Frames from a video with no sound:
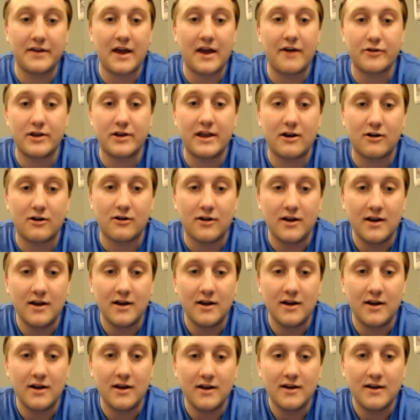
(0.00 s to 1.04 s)
The other year
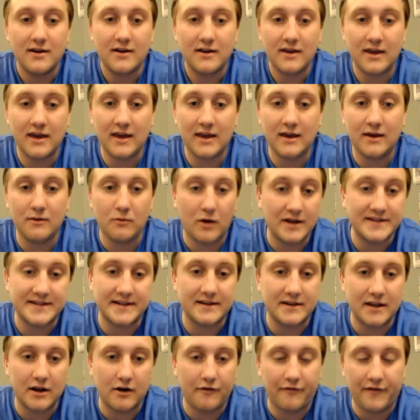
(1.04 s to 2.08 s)
he
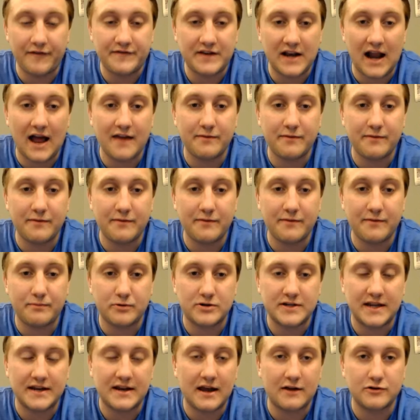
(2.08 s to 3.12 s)
wasn't, you know, 59th
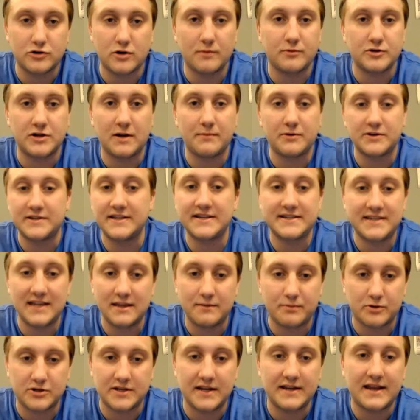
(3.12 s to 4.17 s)
percentile in dribble jumpers,
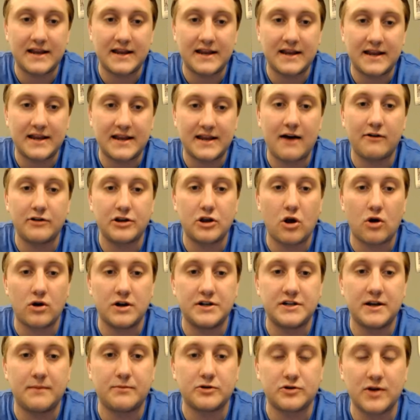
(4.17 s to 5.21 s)
16th percentile in guarded
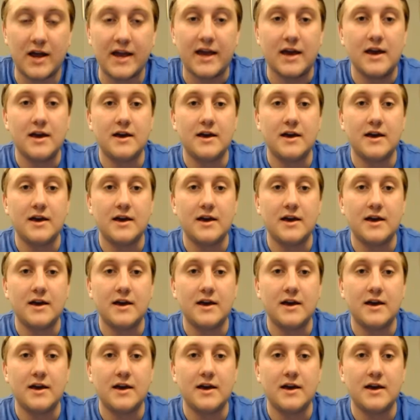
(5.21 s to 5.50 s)
jumpers, right?